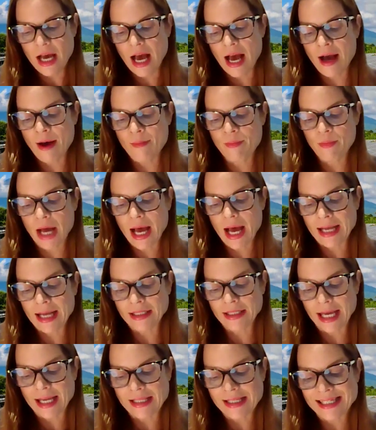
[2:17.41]

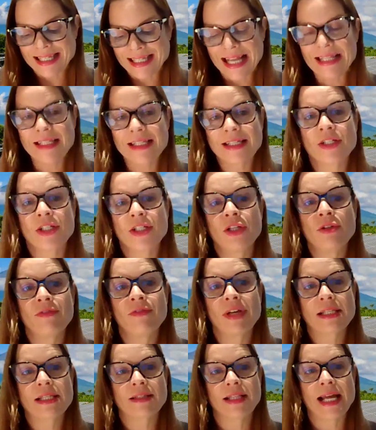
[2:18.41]
and centered
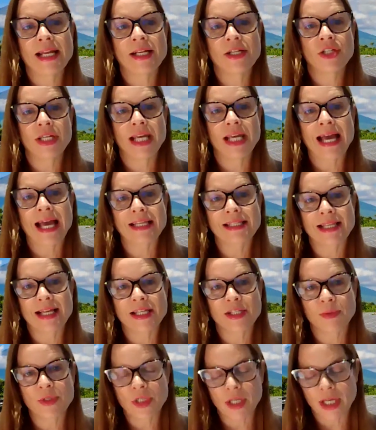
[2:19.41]
universal energy
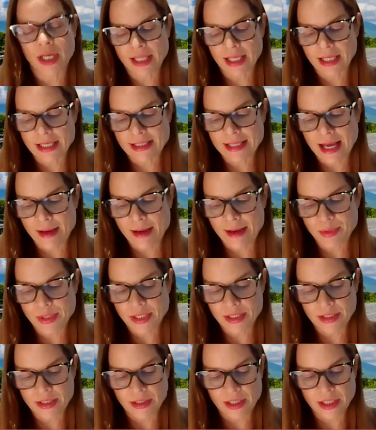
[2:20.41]
access, which I think is
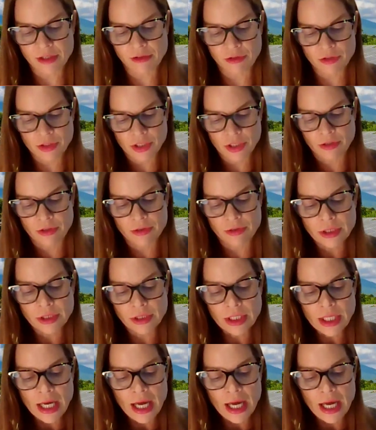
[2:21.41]
absolutely crucial.